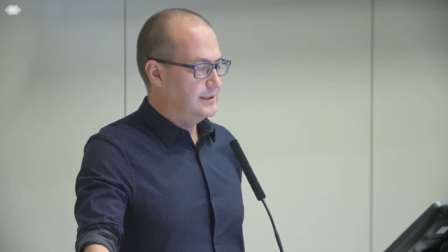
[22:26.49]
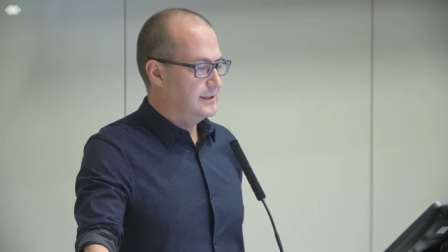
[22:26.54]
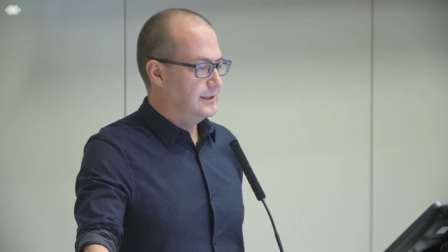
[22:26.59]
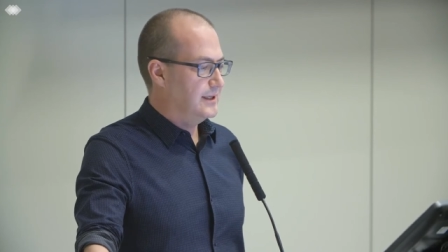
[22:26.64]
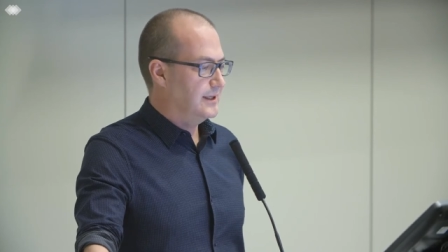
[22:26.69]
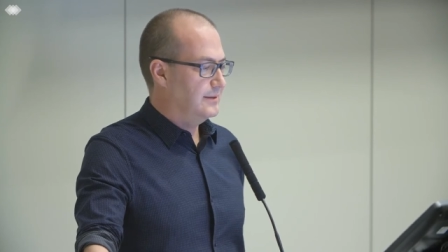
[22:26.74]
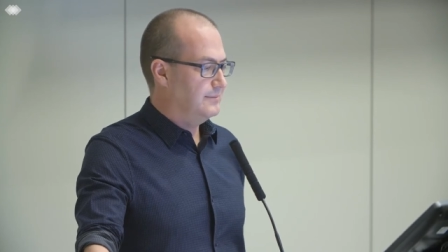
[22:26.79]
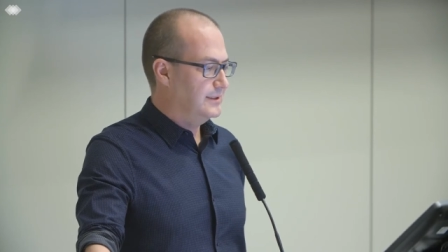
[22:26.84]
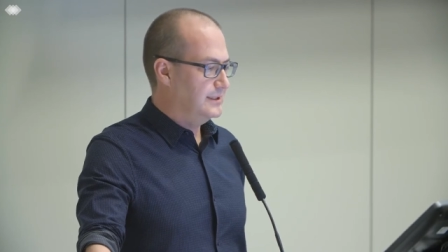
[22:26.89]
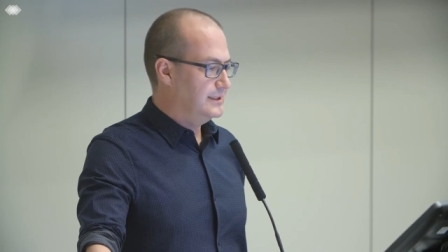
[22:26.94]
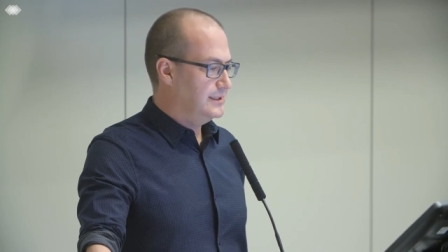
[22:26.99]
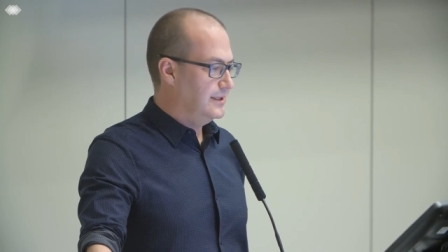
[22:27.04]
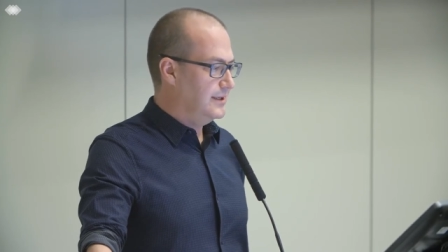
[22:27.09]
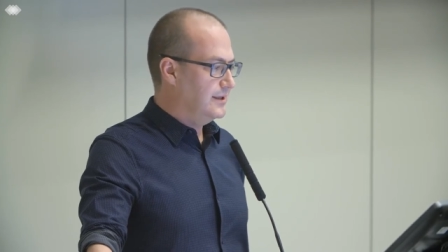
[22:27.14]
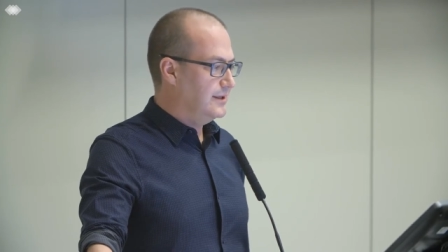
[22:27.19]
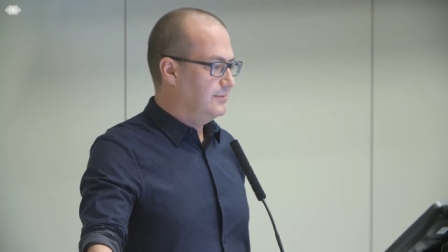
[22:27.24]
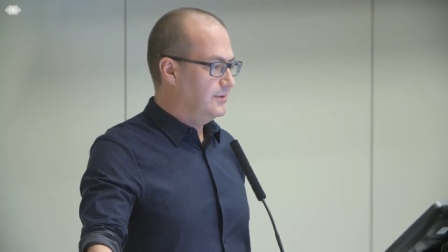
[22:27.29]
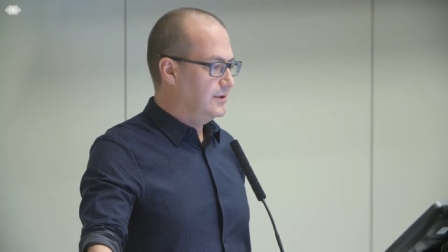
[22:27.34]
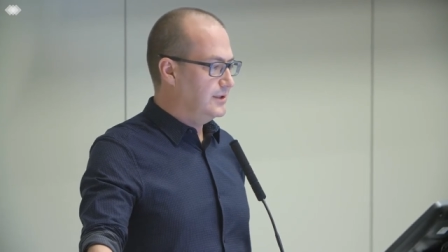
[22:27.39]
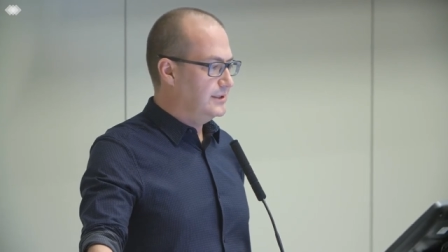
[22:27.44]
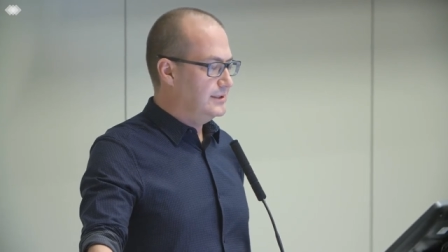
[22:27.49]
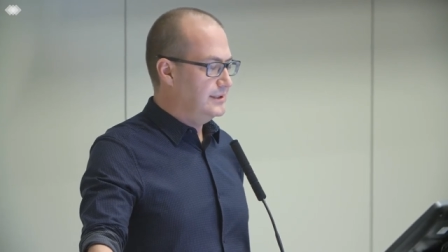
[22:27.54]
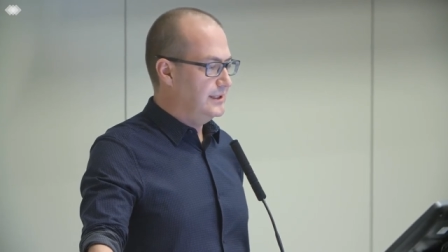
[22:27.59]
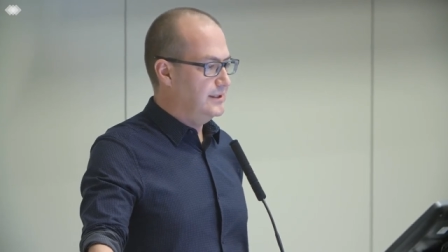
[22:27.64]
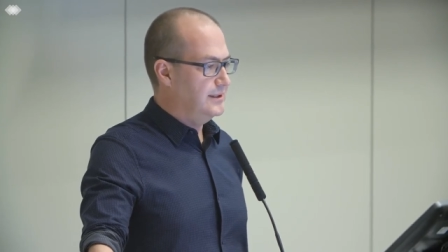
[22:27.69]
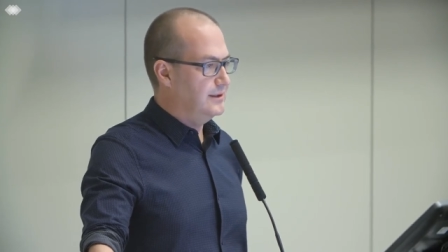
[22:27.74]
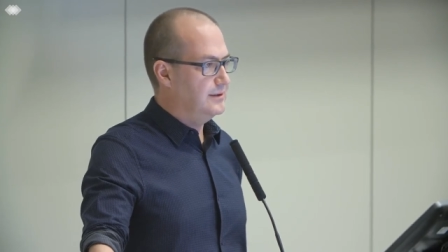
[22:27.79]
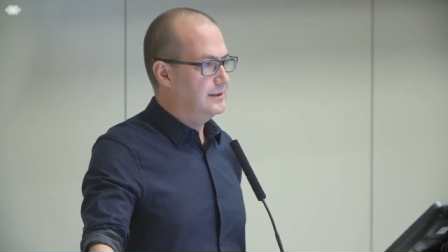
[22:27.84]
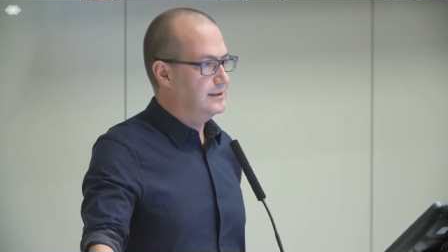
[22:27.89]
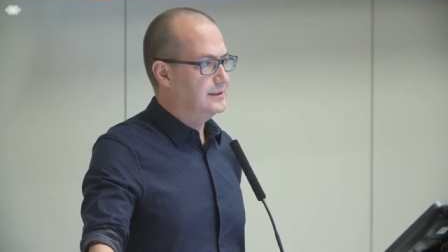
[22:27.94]
to come and see community
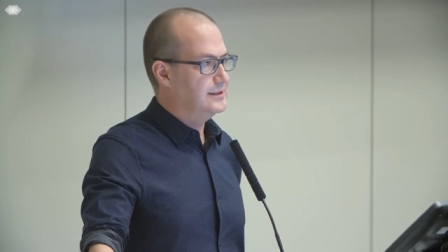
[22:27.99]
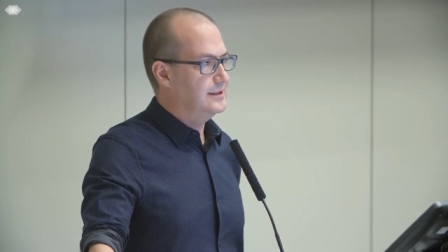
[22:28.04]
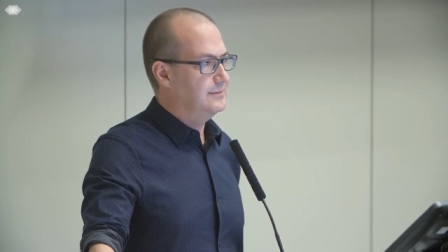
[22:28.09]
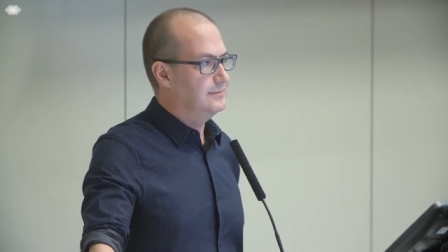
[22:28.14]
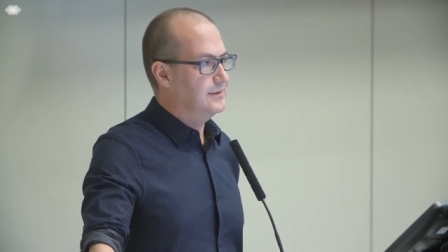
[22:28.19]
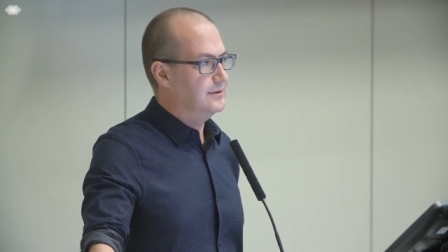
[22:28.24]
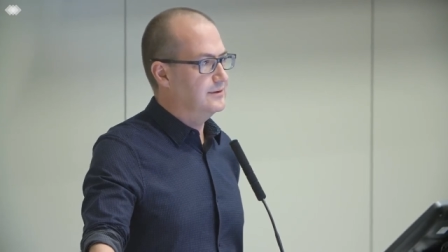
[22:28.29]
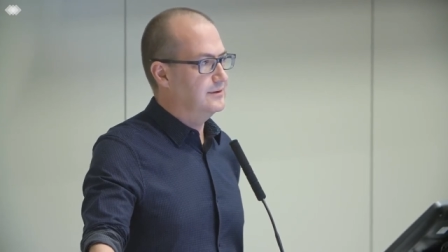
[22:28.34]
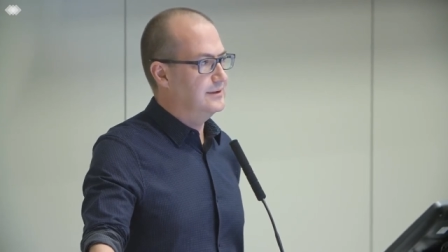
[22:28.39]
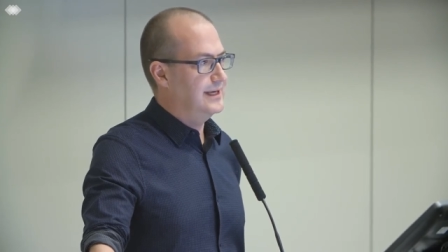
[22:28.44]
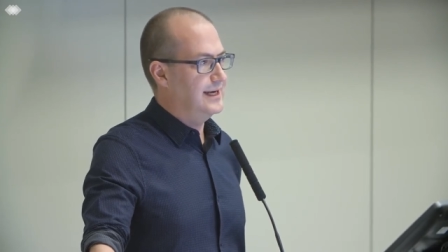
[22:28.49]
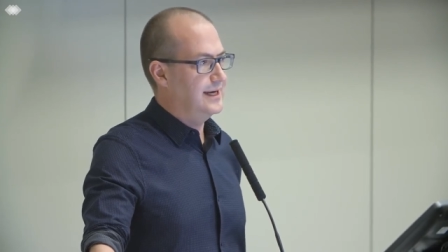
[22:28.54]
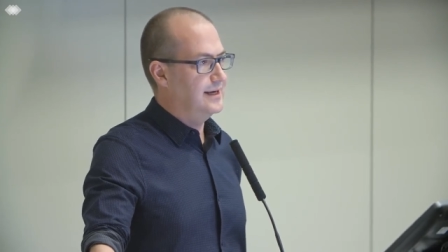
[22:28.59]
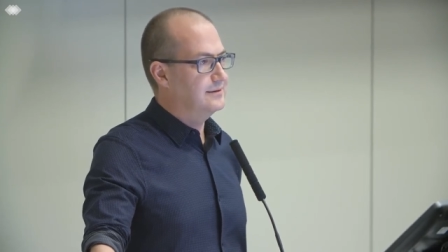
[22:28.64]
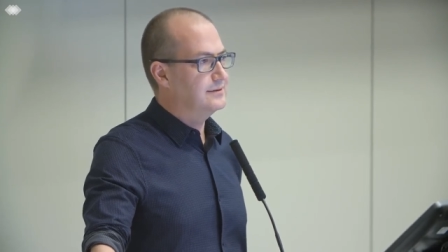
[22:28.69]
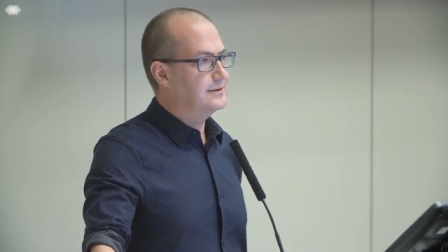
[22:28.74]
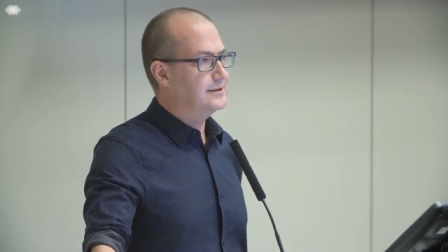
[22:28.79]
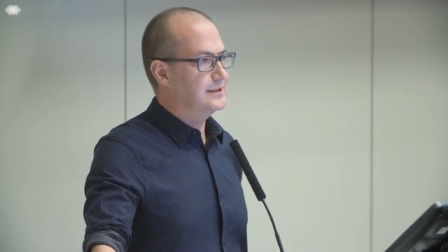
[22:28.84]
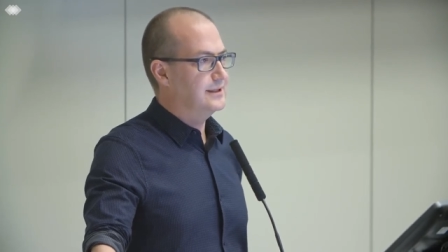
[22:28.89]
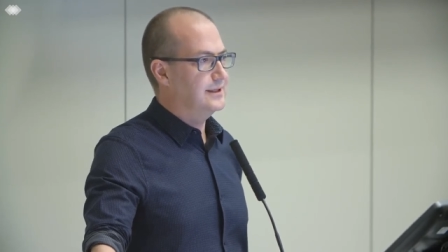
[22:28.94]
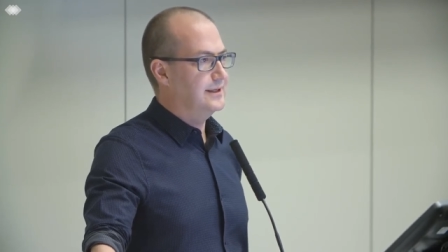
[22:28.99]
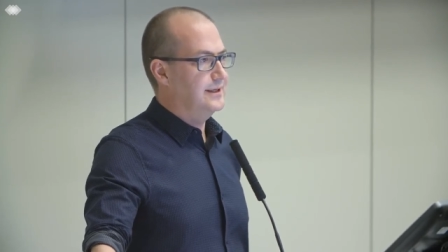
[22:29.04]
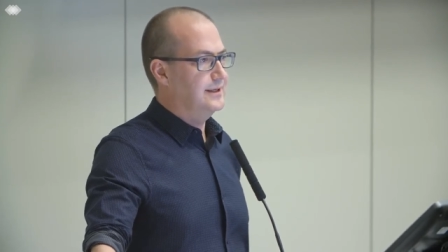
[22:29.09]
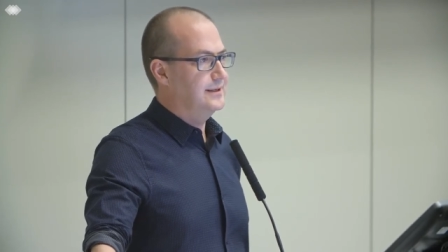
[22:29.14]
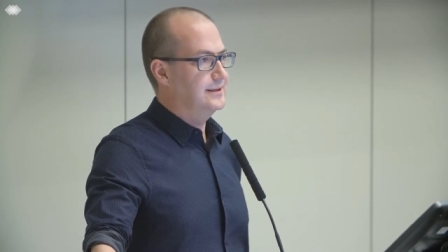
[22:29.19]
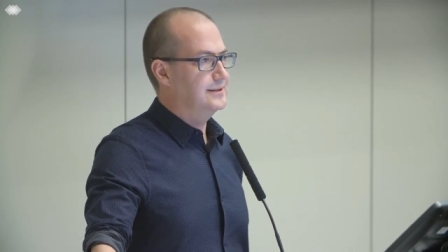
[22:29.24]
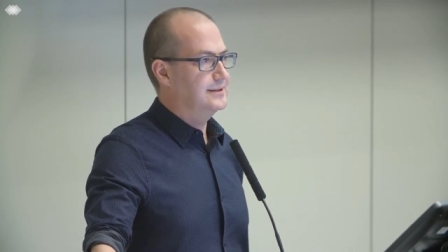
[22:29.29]
not as something on the outside,